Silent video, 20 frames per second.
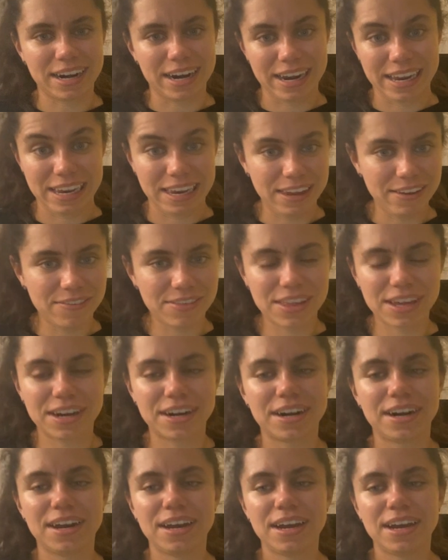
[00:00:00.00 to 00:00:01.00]
I live
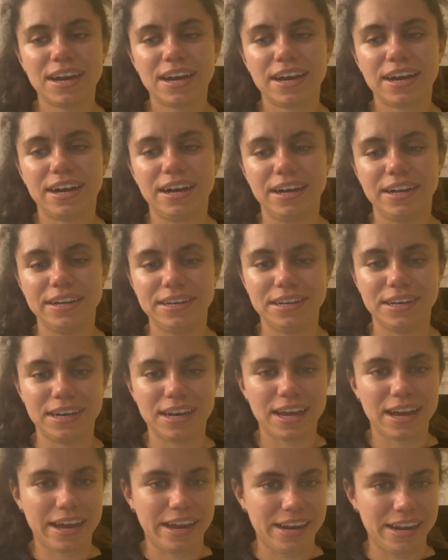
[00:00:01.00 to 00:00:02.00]
there, and